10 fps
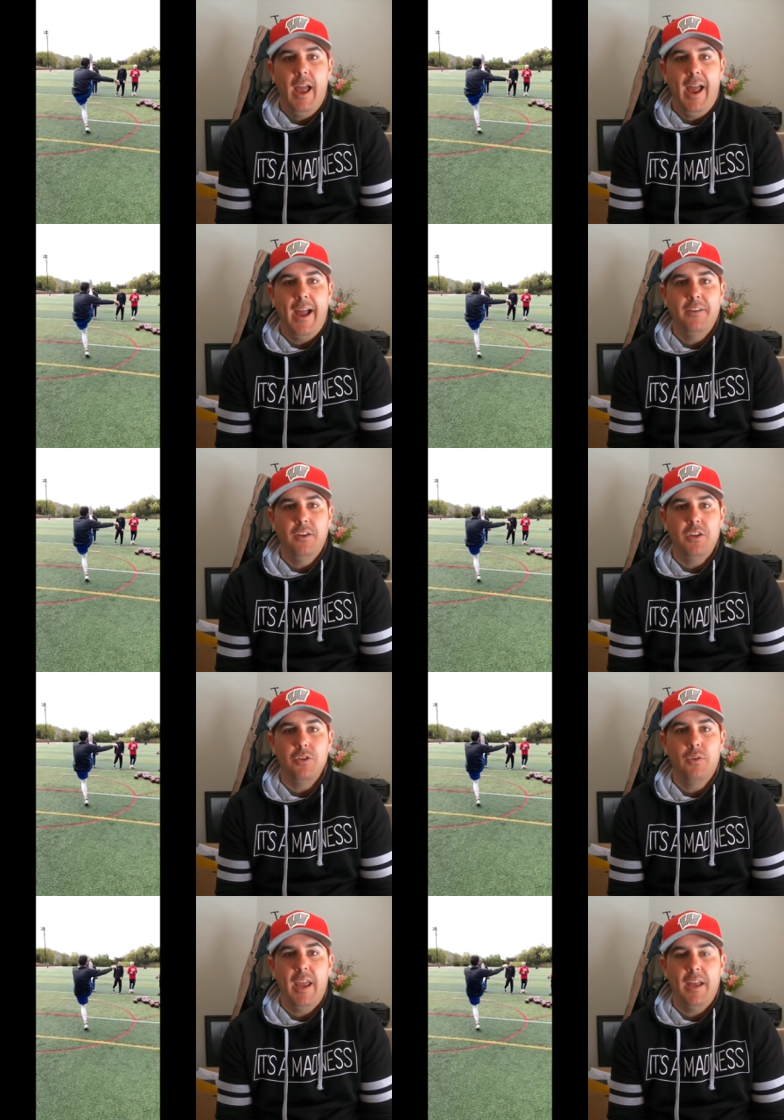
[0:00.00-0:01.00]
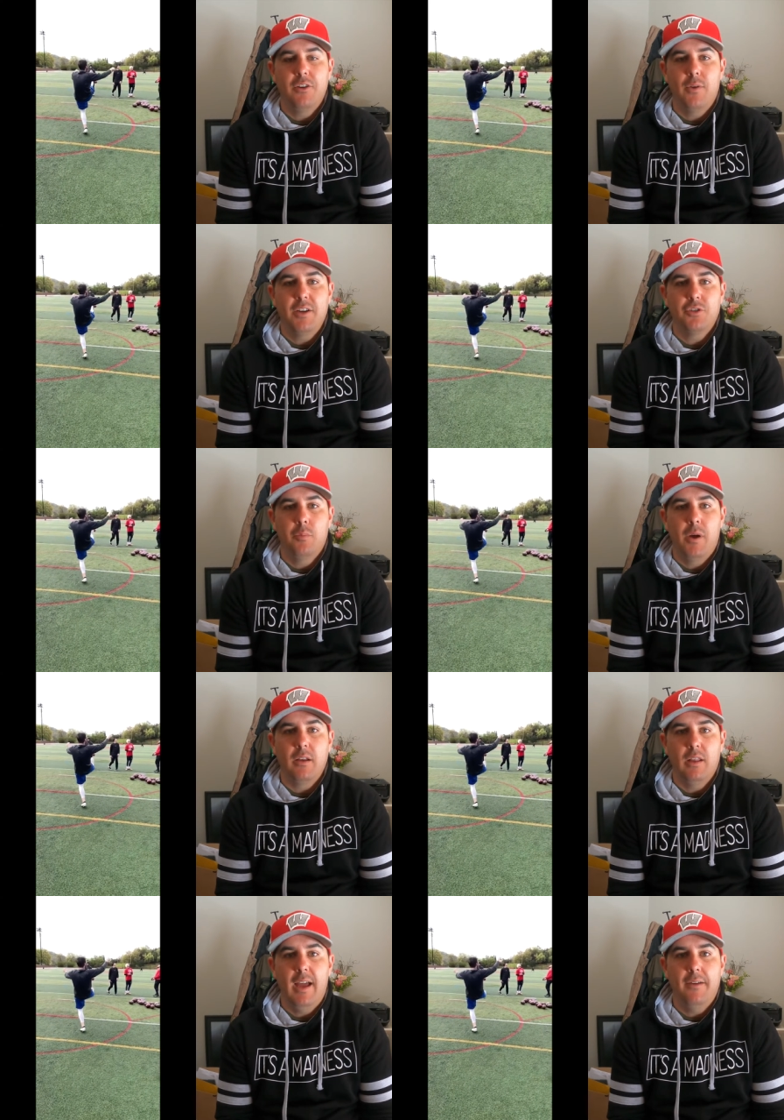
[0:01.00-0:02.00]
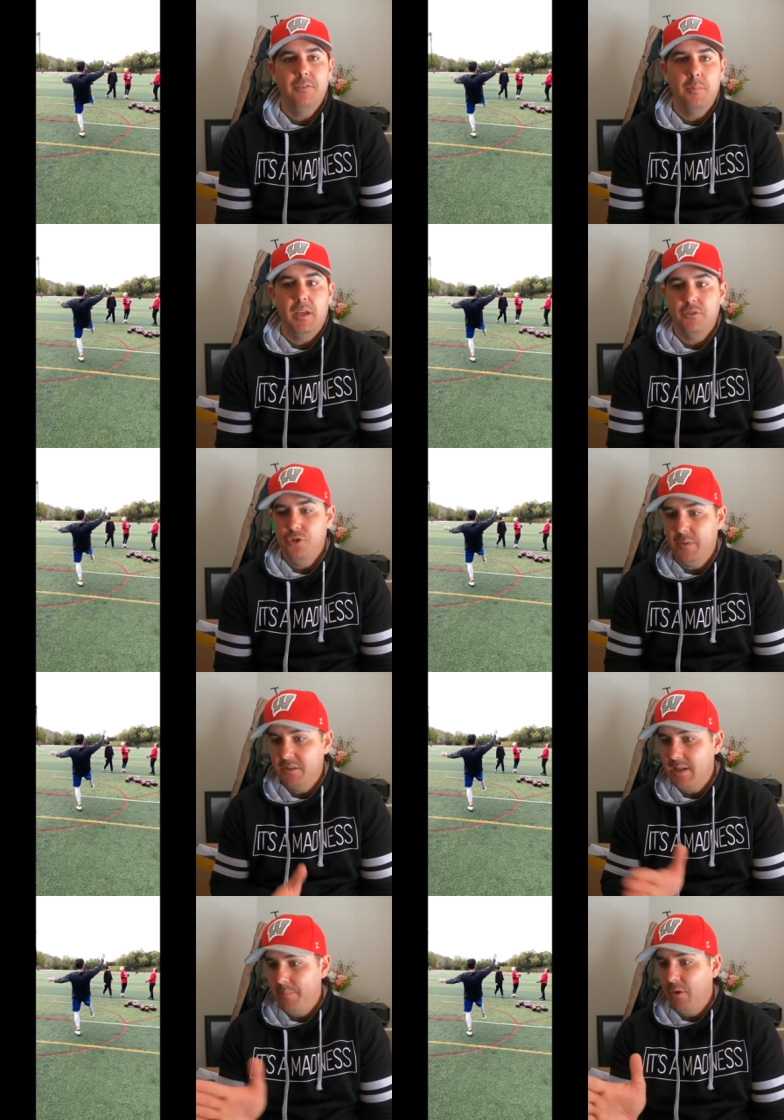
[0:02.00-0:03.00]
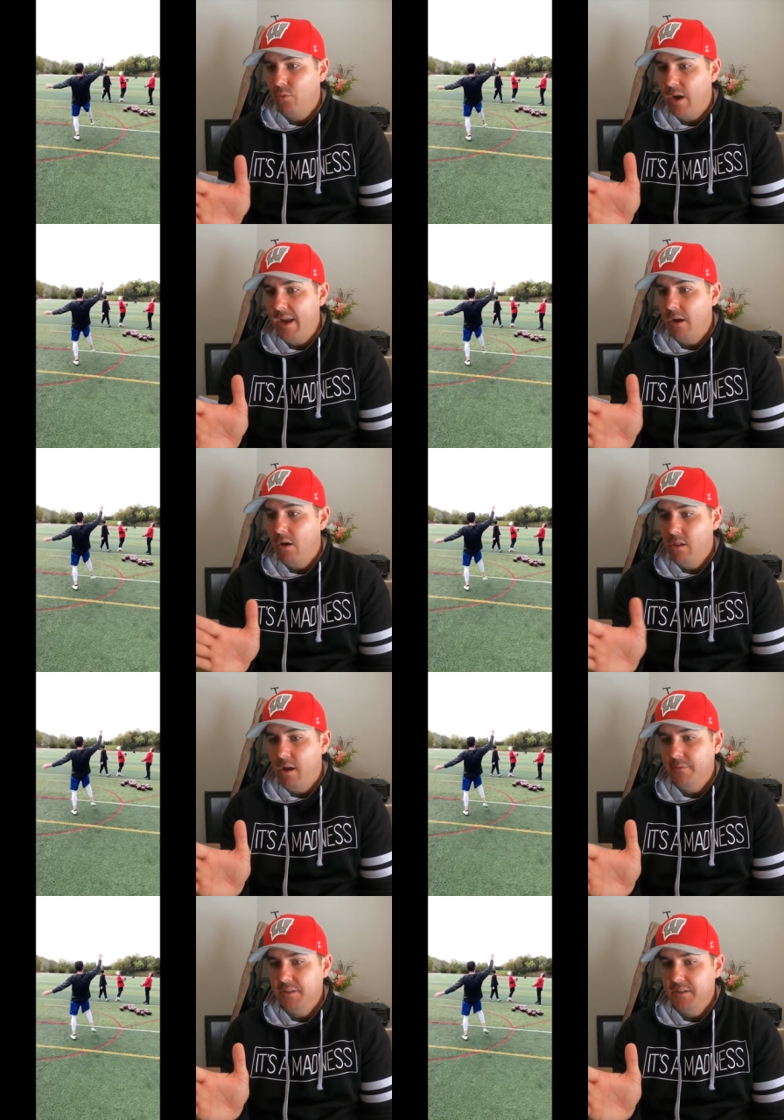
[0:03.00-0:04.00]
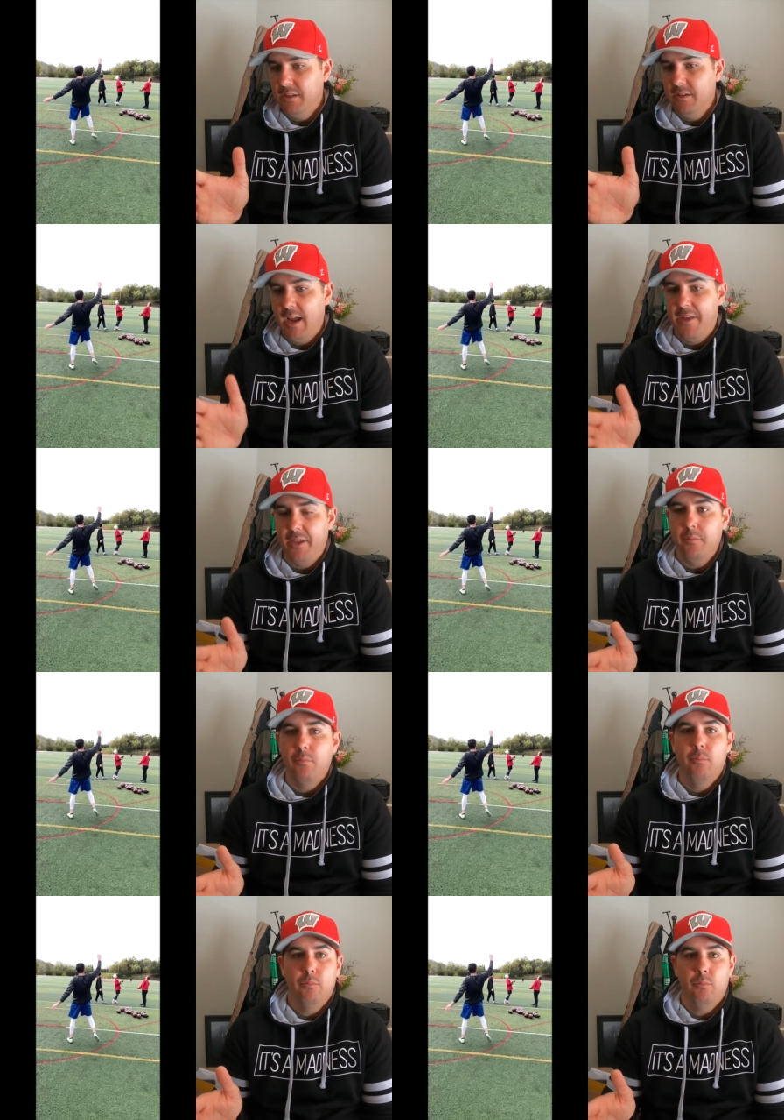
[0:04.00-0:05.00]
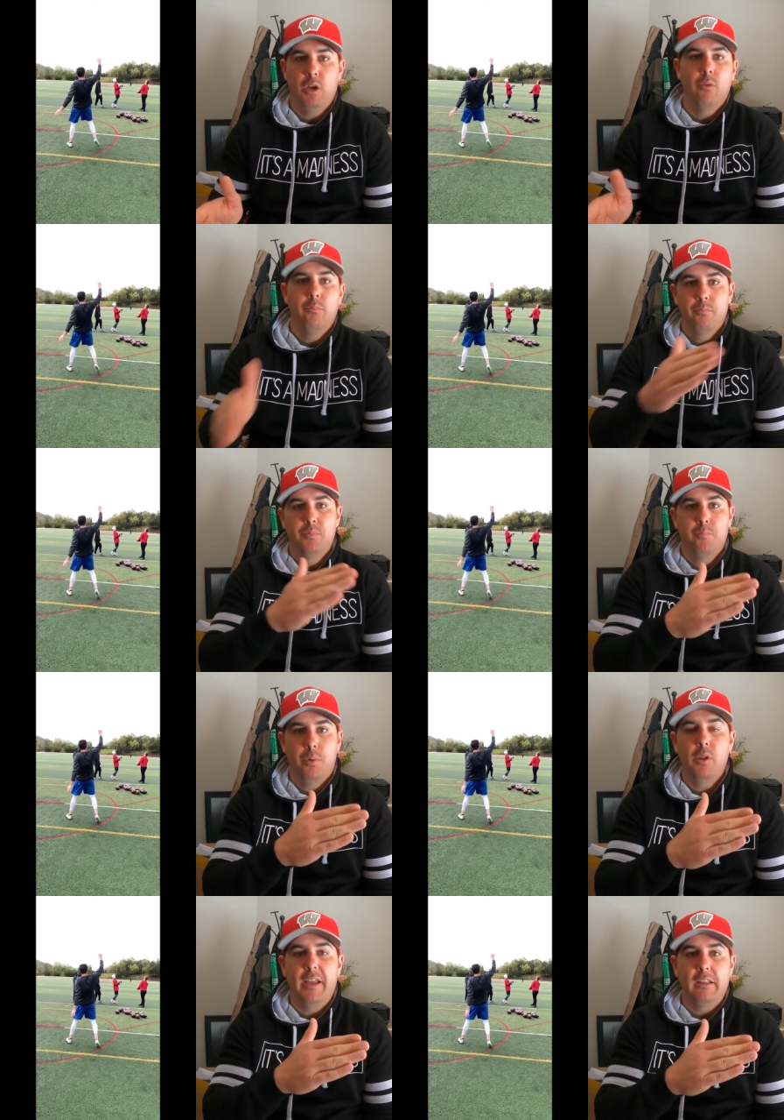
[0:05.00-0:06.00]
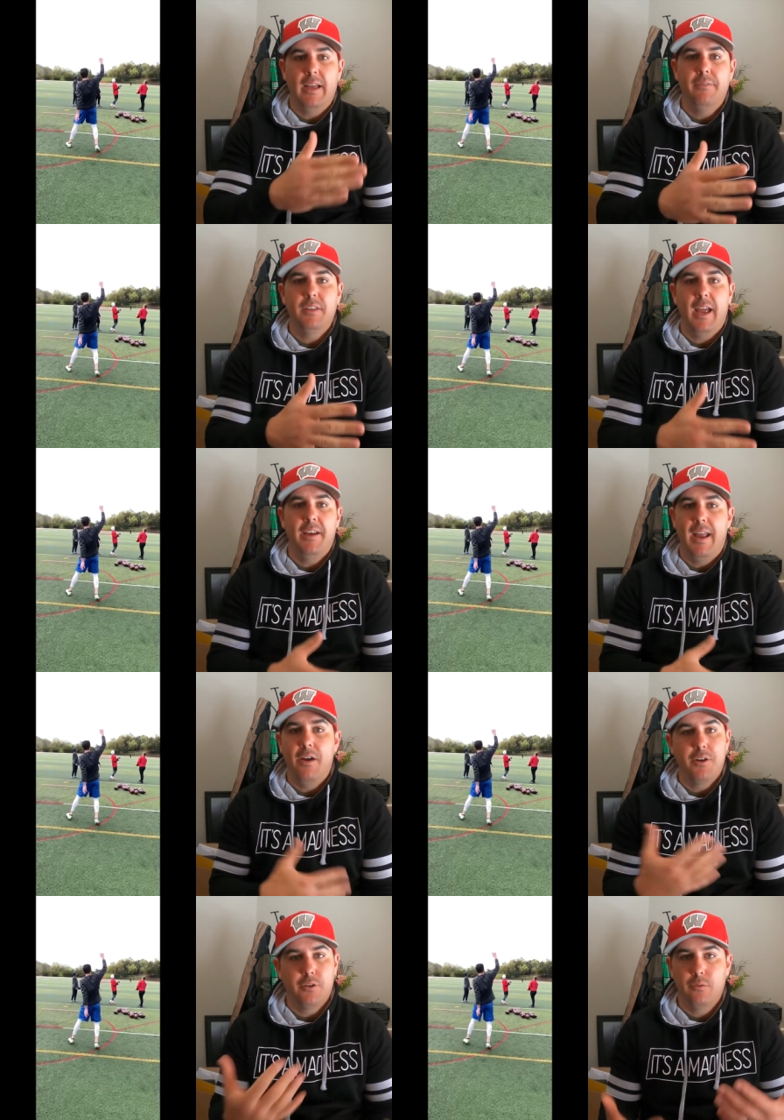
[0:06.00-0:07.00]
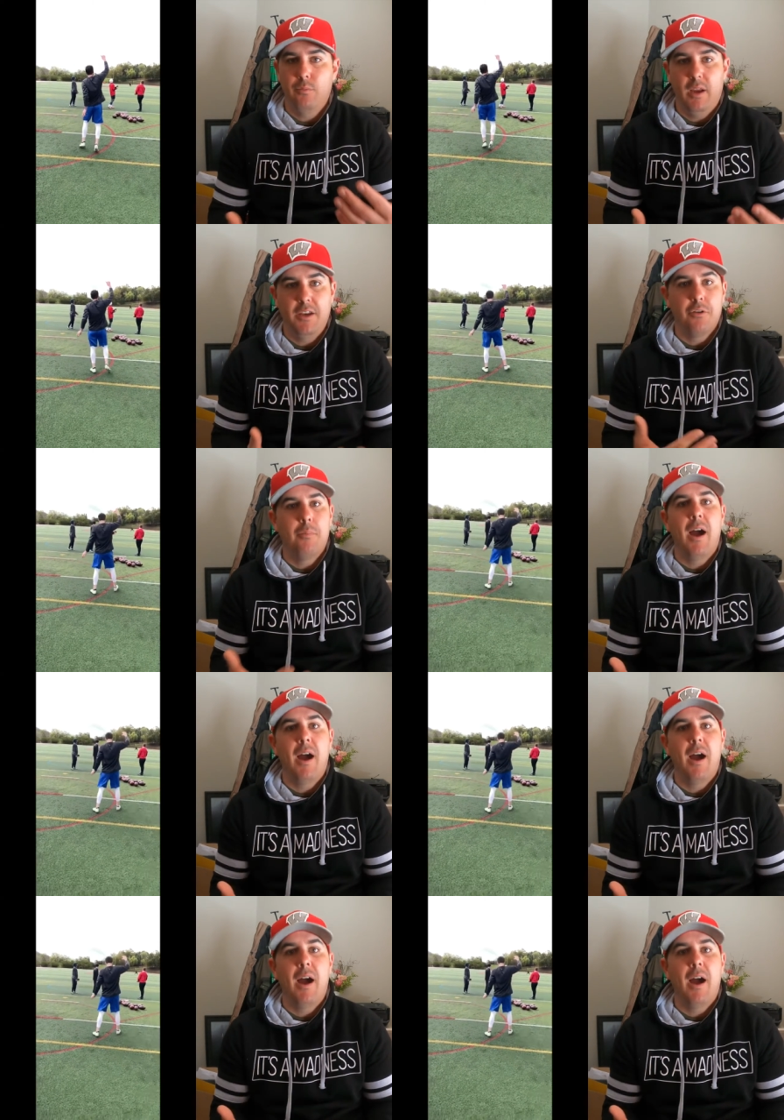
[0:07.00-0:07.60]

and you can't directional punt left because you've been stepping right all off season and then, you know, pulling it left. And now you're in your